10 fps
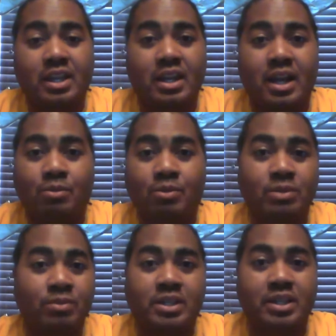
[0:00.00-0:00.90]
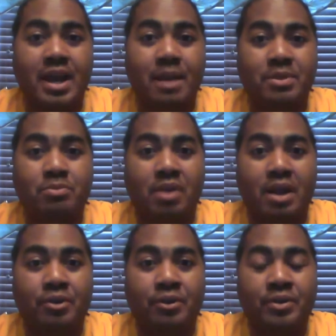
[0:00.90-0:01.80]
and I, we could not be
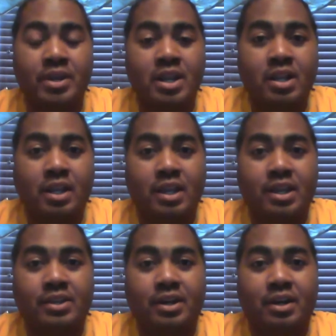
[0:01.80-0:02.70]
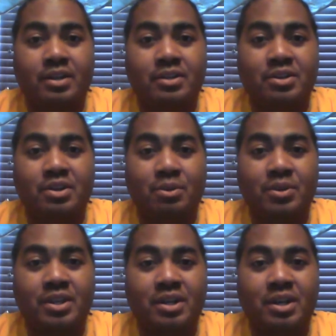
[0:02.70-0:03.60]
prouder. And we
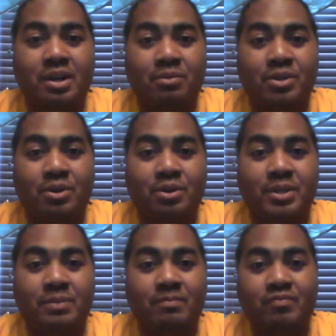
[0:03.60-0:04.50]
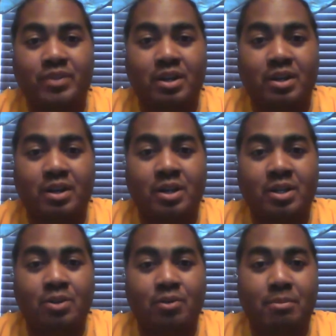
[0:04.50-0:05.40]
know that
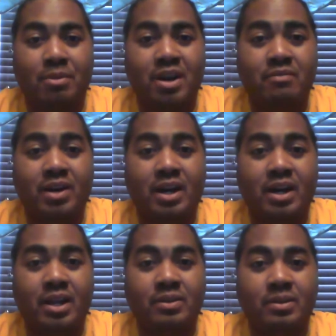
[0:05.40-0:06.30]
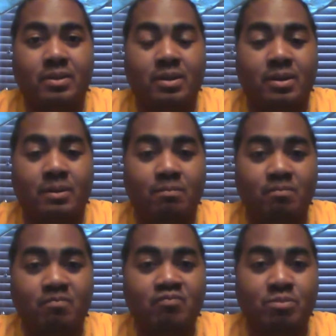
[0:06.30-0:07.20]
Grandma Yvonne,
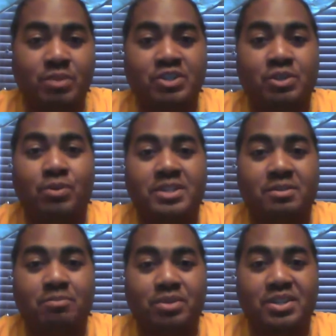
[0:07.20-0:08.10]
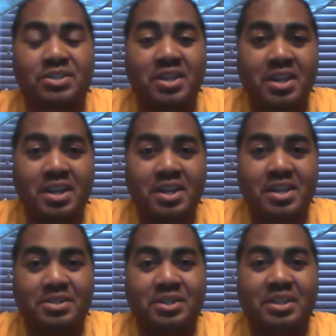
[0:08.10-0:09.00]
may she rest in peace,
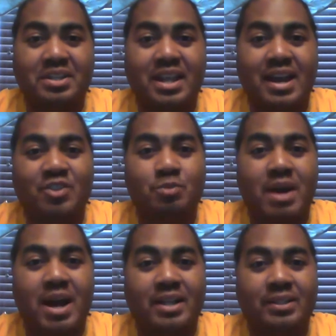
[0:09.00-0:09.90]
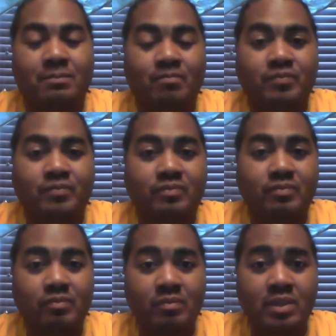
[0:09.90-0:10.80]
is looking down smiling,
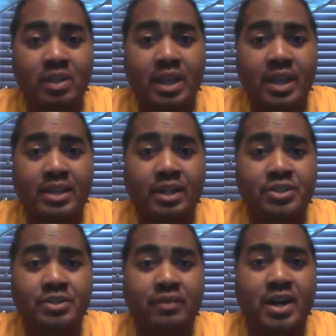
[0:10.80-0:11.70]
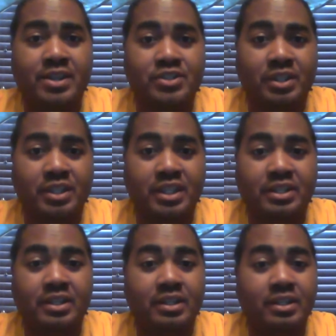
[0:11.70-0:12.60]
and Javon and
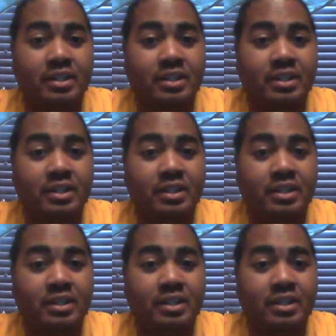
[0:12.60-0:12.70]
Jelena,